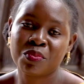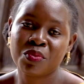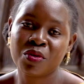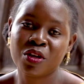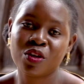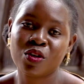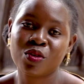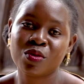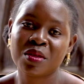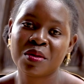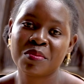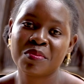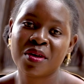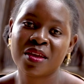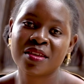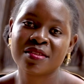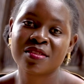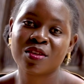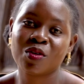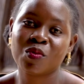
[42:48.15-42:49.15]
bring you the
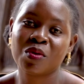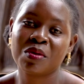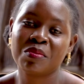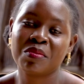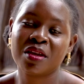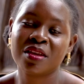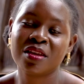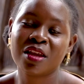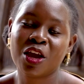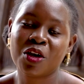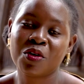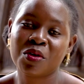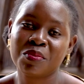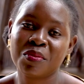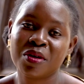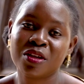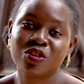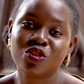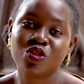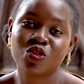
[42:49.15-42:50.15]
amazing women. I
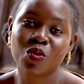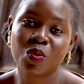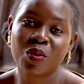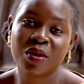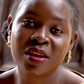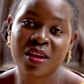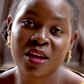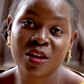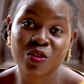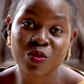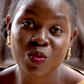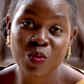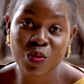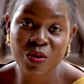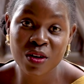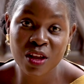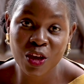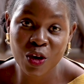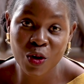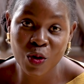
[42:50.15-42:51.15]
remain Joanna
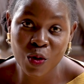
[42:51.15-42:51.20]
Atkunda,